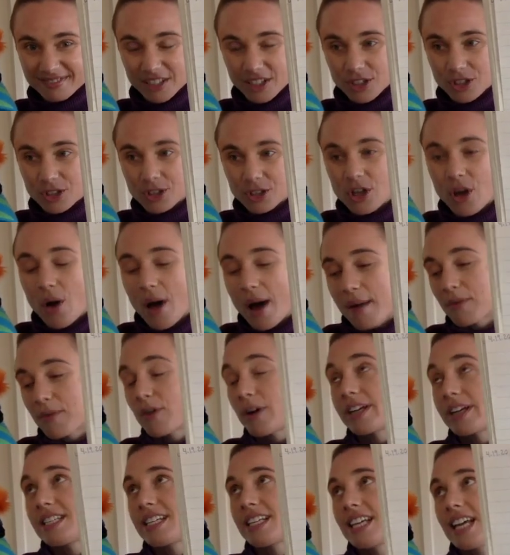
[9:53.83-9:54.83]
So I'm
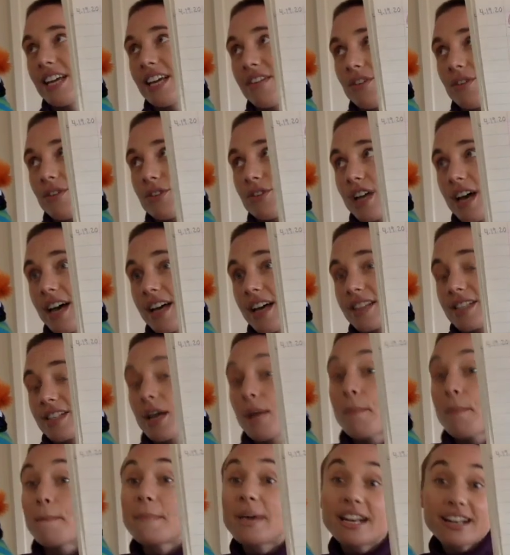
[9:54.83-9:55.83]
going to give you just a
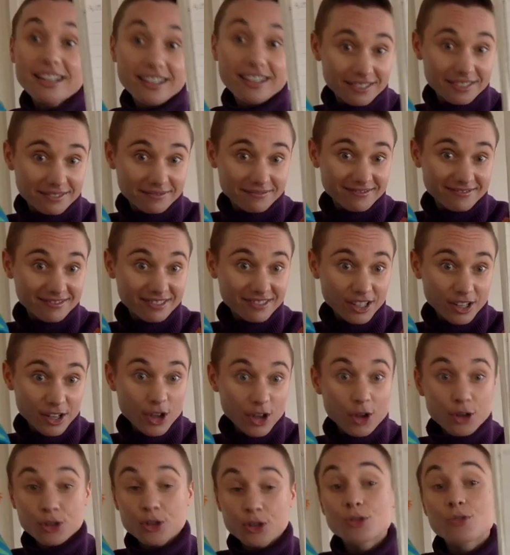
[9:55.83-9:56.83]
minute
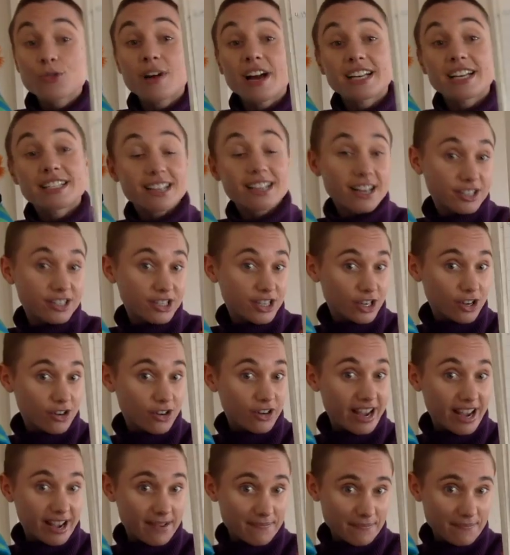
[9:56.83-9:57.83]
to write down your
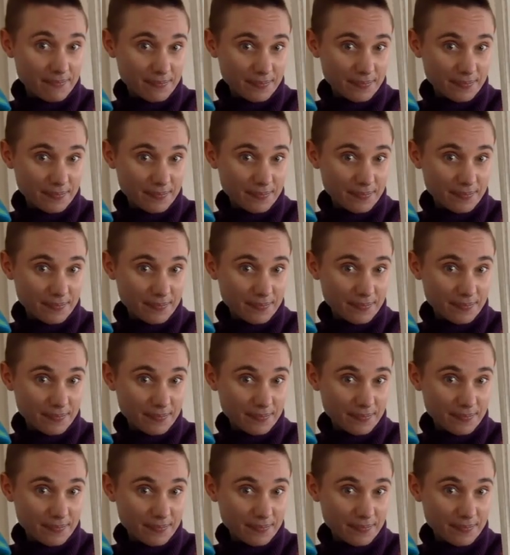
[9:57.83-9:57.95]
claim.